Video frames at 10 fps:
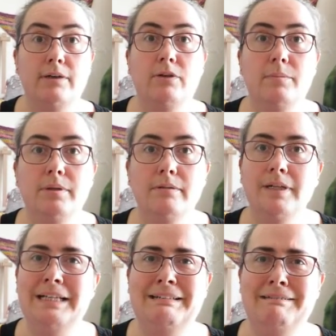group.
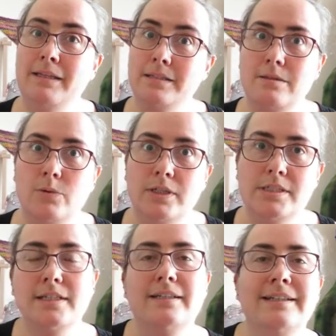That's the word.